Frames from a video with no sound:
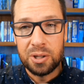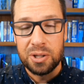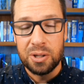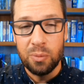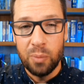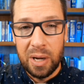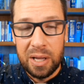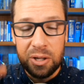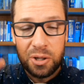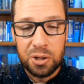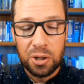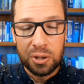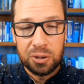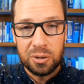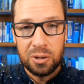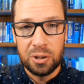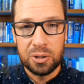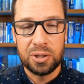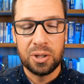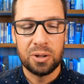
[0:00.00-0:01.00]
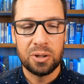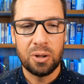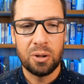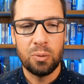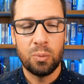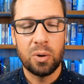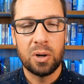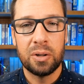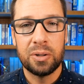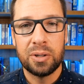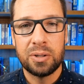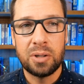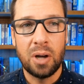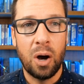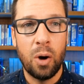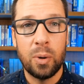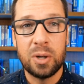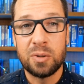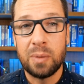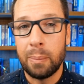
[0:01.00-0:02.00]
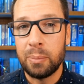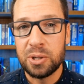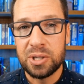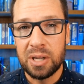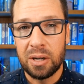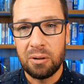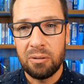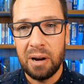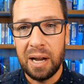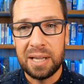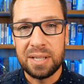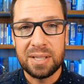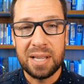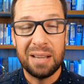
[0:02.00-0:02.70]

the way the church looks into the world, to always represent Christ.